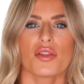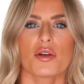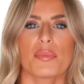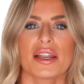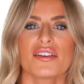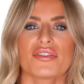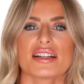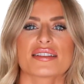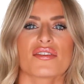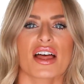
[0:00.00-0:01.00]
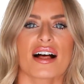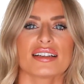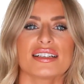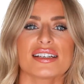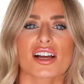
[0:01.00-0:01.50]
The benefits of the L
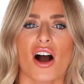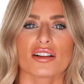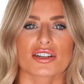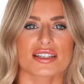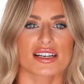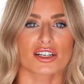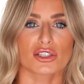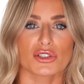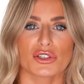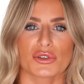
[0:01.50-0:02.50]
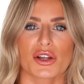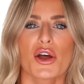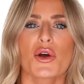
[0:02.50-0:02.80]
E D colors include: